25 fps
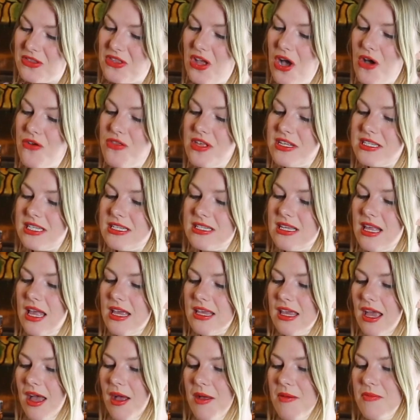No, this is
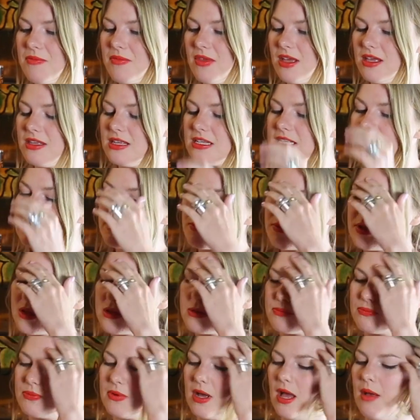like... this is
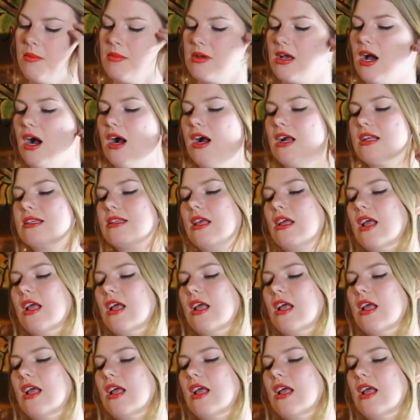one of those cards